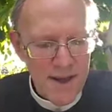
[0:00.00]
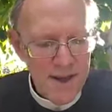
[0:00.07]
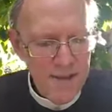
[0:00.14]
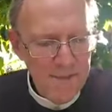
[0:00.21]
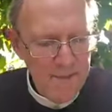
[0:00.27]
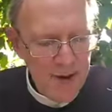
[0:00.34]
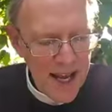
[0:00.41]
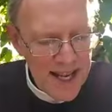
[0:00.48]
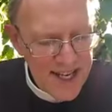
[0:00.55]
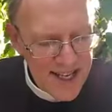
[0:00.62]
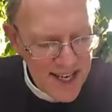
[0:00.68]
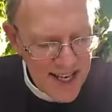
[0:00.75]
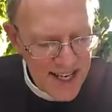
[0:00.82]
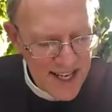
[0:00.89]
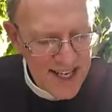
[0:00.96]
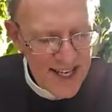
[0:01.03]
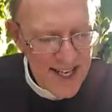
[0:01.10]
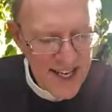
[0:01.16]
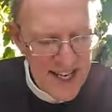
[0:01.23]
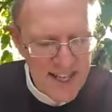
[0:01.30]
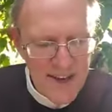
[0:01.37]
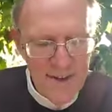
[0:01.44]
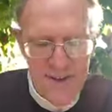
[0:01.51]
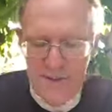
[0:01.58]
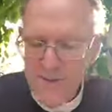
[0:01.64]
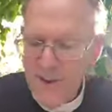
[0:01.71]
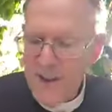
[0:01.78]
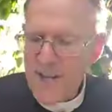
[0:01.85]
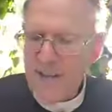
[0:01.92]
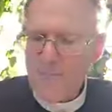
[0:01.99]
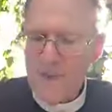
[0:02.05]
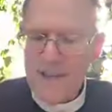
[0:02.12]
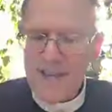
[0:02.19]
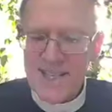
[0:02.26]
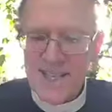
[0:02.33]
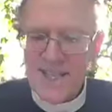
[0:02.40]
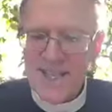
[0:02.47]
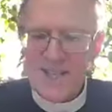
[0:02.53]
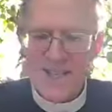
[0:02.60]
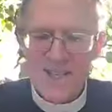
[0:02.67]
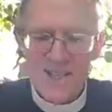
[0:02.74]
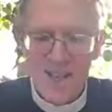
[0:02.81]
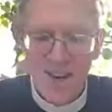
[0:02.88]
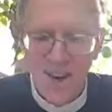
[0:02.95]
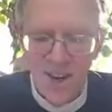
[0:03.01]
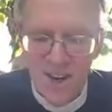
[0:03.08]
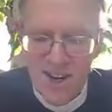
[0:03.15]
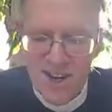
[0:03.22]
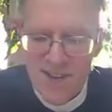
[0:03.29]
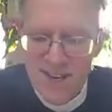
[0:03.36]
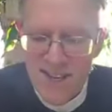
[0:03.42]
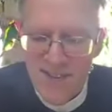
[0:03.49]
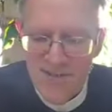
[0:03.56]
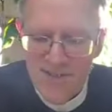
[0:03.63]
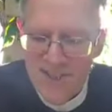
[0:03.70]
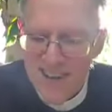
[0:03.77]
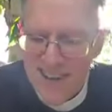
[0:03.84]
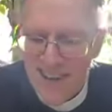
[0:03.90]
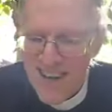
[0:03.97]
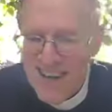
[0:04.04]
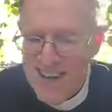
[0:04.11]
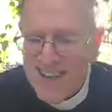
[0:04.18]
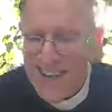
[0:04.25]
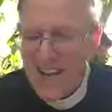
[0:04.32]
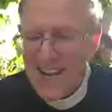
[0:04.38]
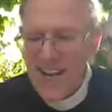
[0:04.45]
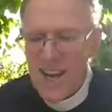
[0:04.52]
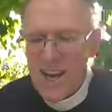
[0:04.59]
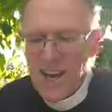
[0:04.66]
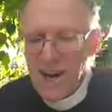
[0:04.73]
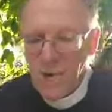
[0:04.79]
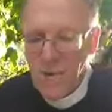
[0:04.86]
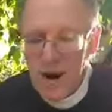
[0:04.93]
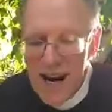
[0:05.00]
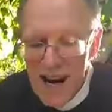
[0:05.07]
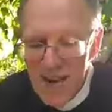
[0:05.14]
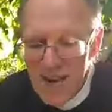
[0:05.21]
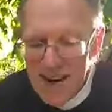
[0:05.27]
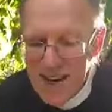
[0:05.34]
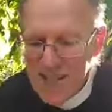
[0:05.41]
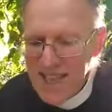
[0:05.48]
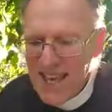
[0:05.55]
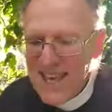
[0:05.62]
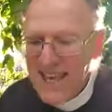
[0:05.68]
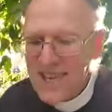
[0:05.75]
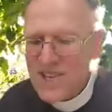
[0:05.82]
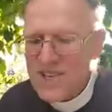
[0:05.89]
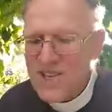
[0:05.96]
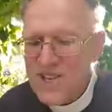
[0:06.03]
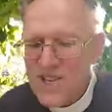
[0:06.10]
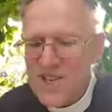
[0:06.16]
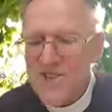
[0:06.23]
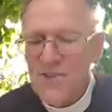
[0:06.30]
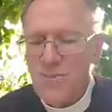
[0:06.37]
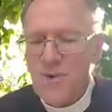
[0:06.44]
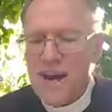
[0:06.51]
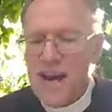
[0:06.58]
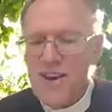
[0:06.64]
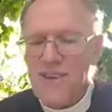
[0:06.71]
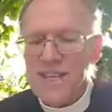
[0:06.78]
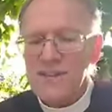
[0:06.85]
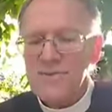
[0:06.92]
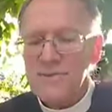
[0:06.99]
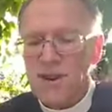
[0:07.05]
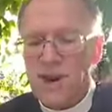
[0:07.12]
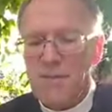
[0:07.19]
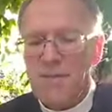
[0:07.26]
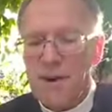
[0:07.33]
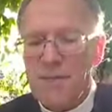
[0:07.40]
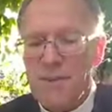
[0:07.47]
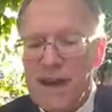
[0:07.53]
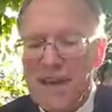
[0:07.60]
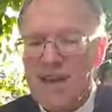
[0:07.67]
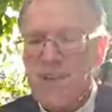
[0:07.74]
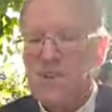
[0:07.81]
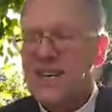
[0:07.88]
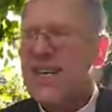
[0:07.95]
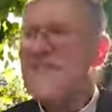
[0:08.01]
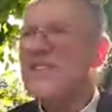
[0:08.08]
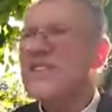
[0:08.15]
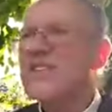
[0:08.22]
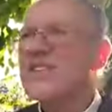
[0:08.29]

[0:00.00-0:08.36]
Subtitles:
The blessings, the first blessing, the songs of the night. Where is God my maker who giveth